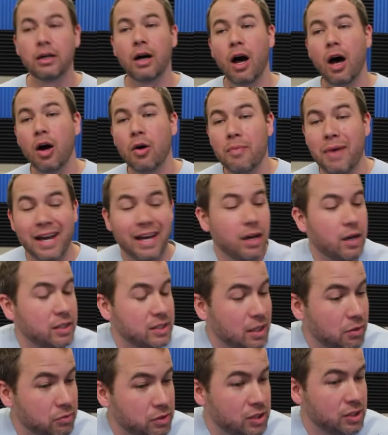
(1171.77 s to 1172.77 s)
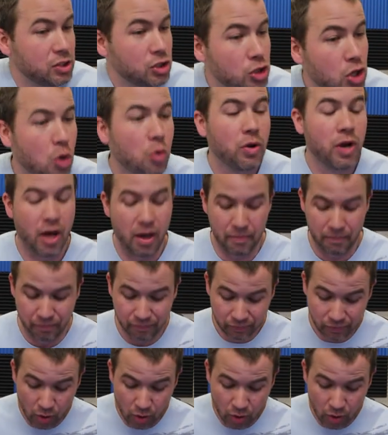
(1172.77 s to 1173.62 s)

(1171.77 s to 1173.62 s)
Oh my gosh, that was so dumb.